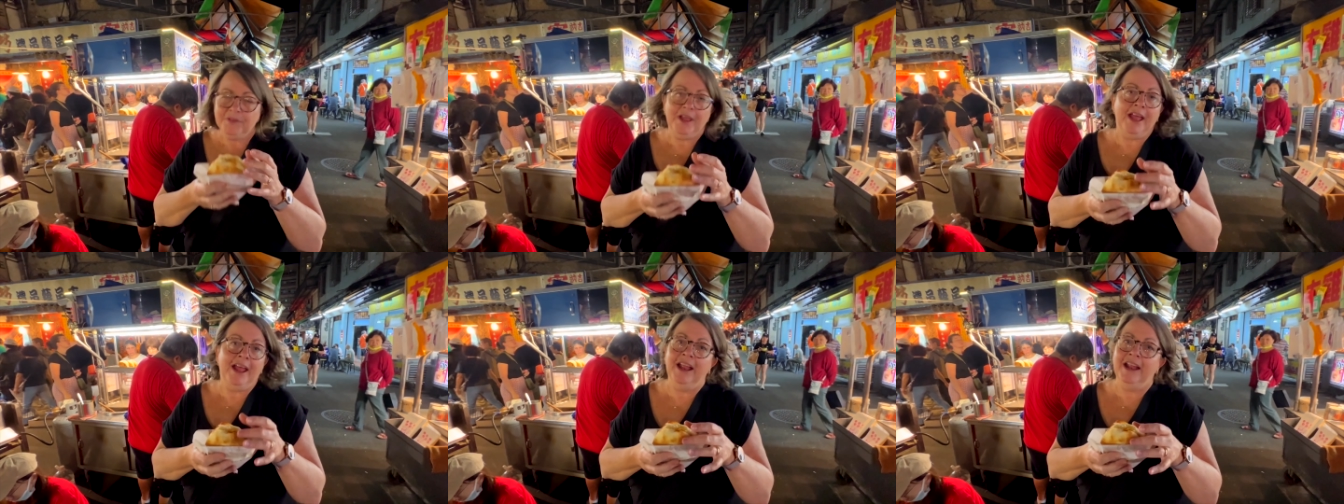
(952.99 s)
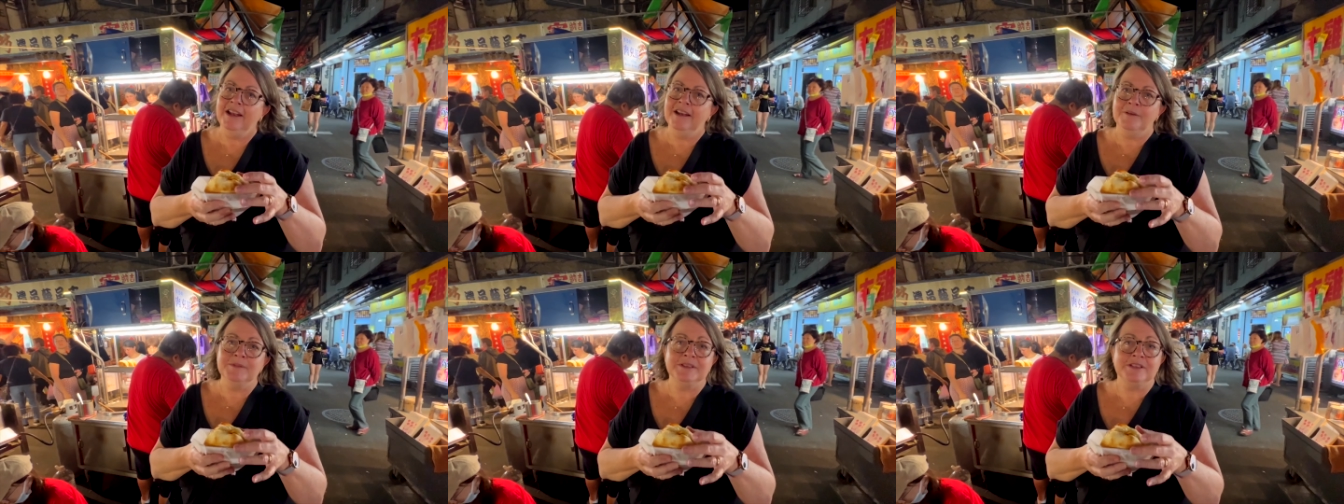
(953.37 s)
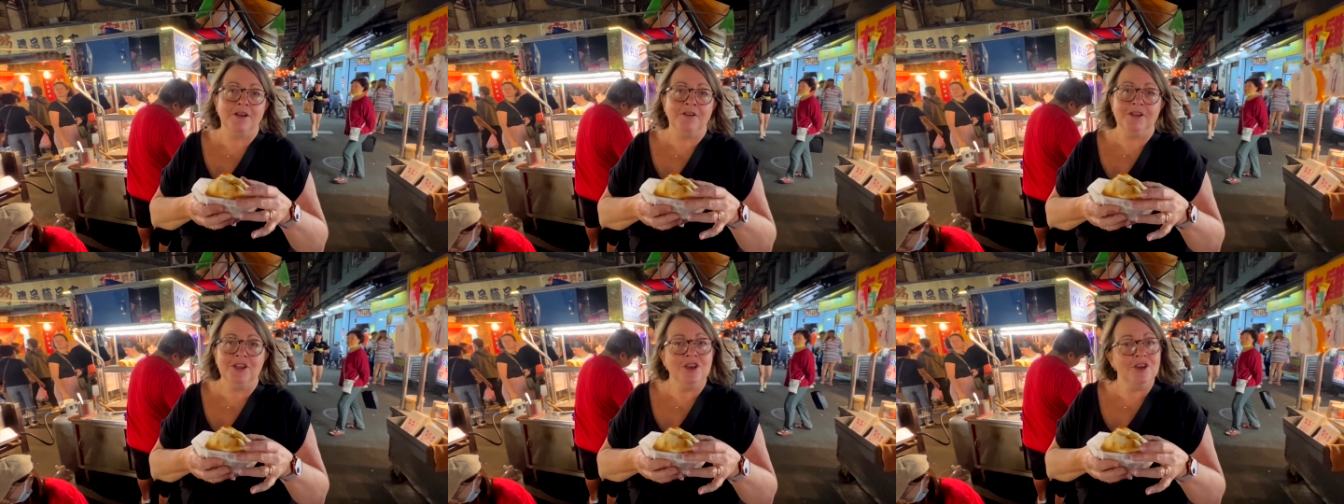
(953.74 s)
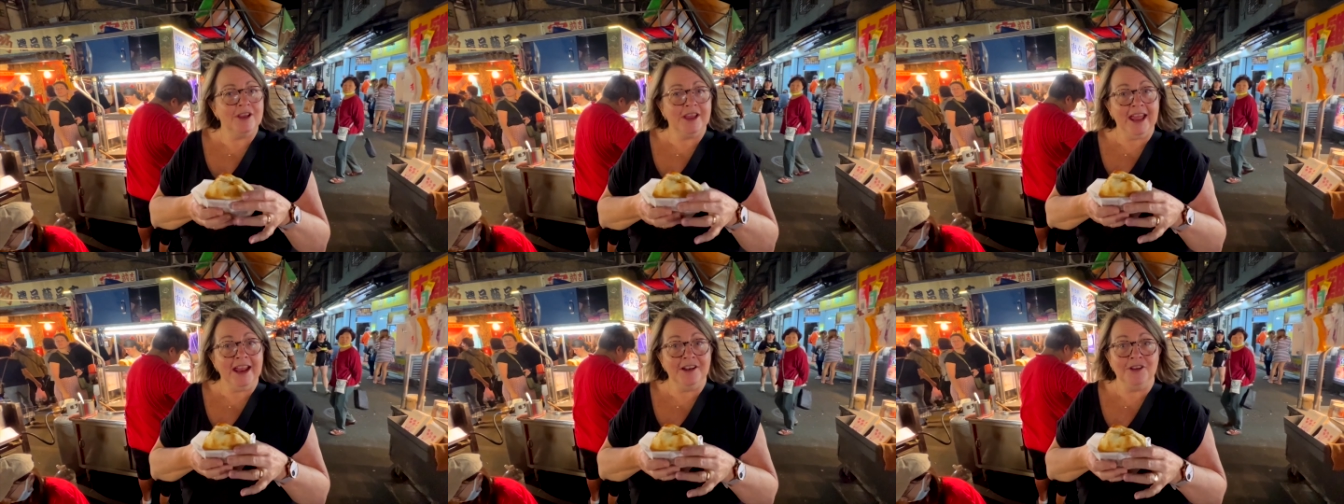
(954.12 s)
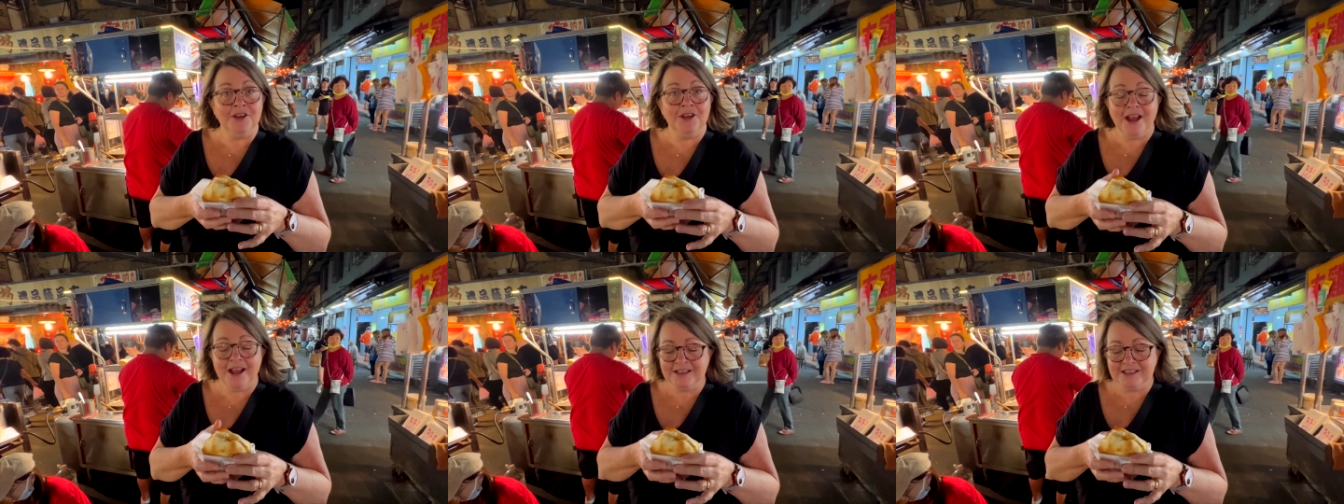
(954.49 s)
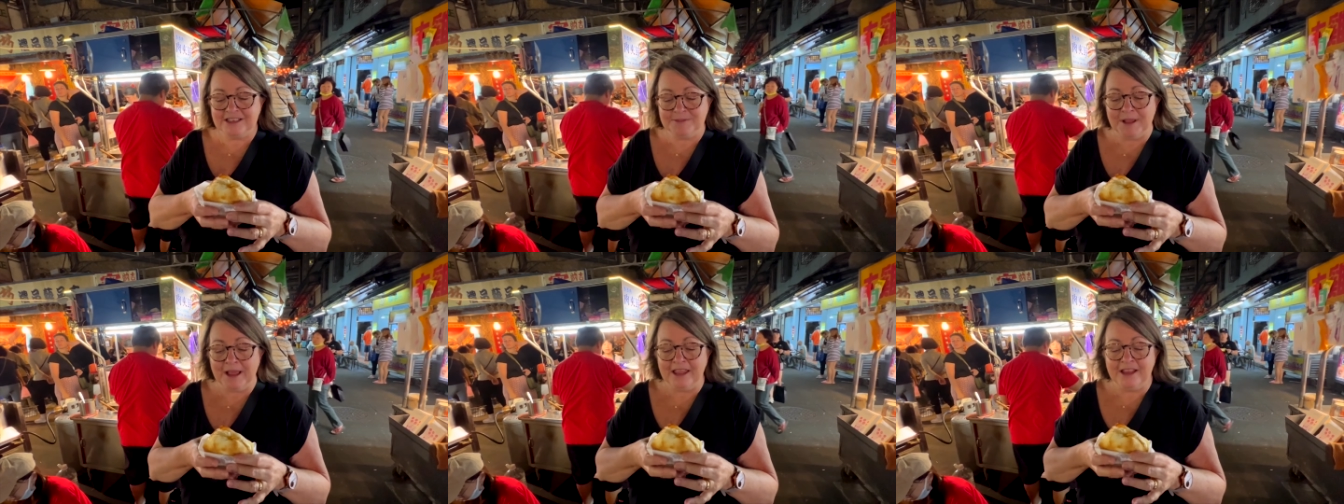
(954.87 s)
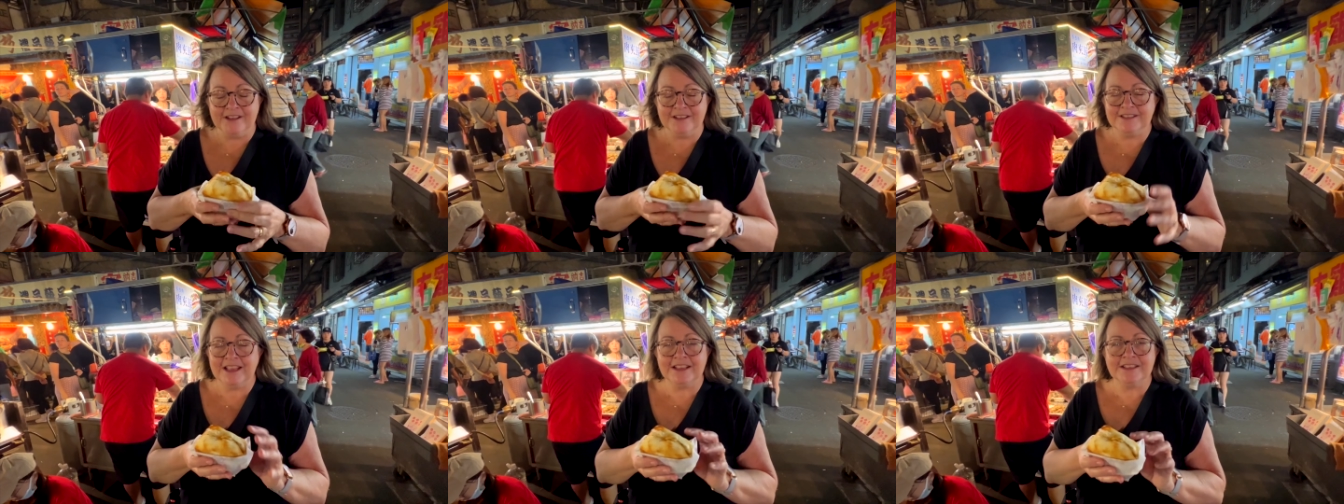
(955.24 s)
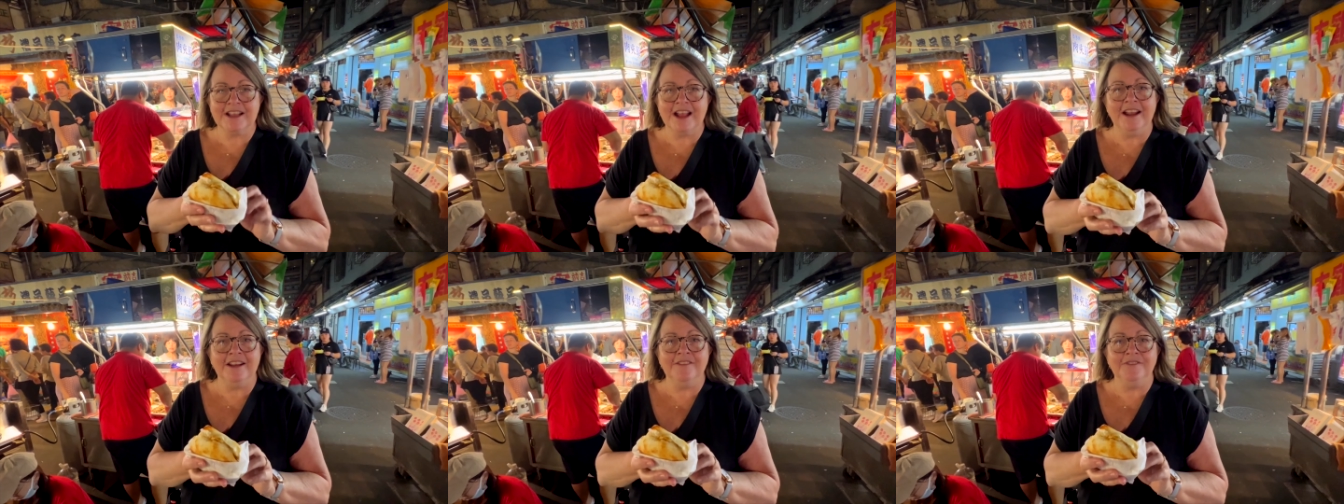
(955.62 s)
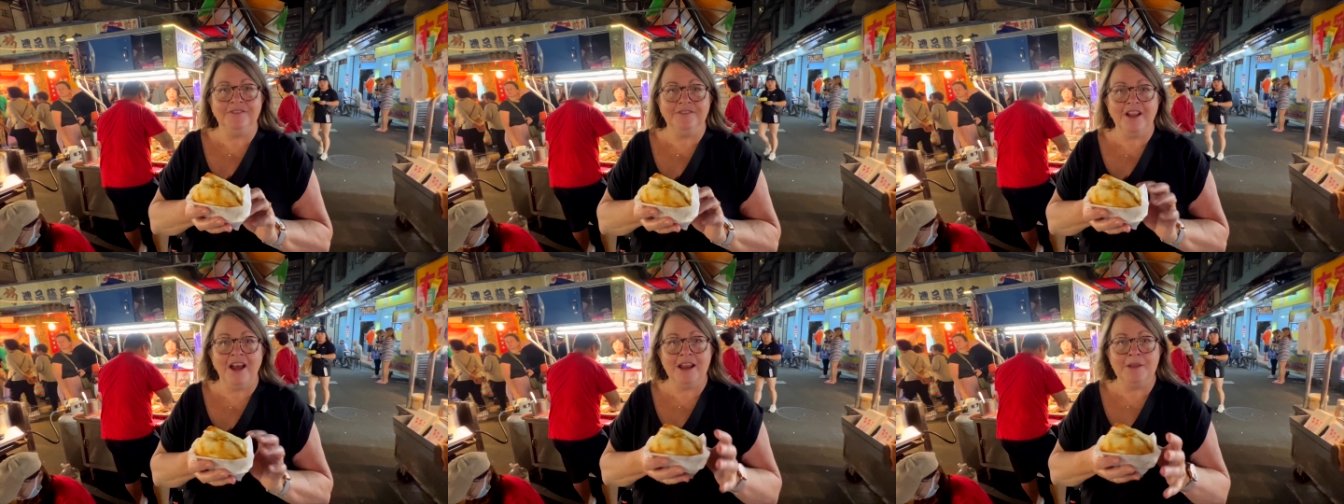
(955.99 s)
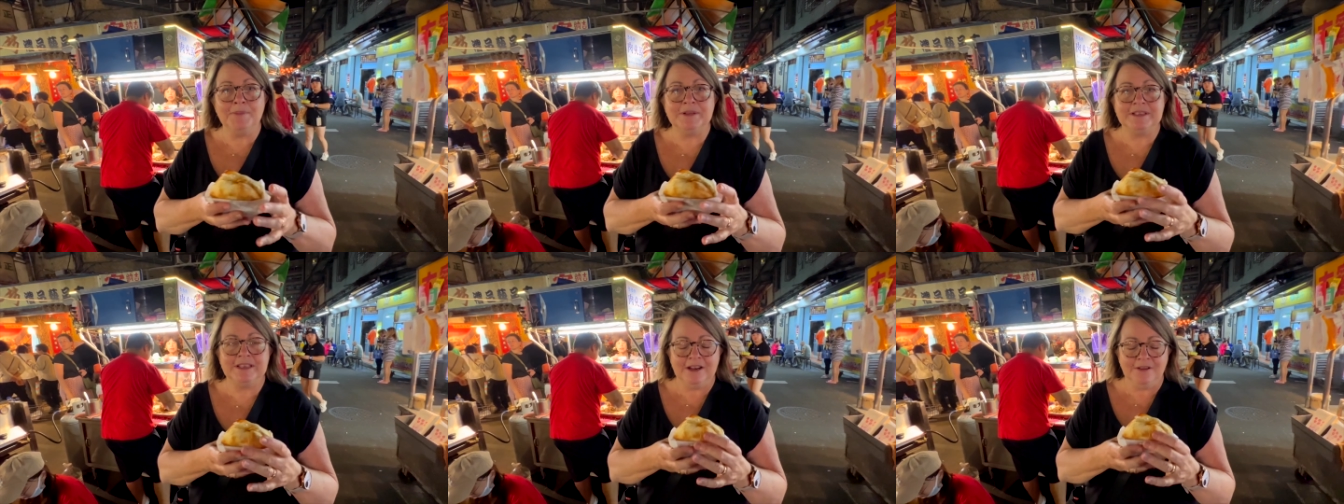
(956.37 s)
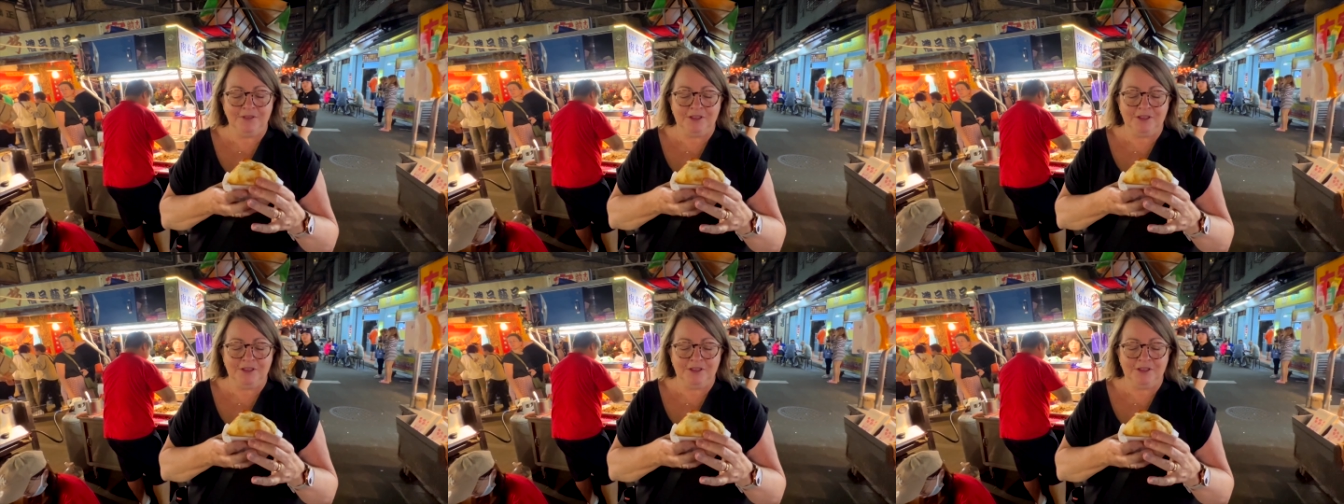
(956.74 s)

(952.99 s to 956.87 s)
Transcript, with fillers: And I'm sorry you, again, you can't smell it because that's kind of 90% of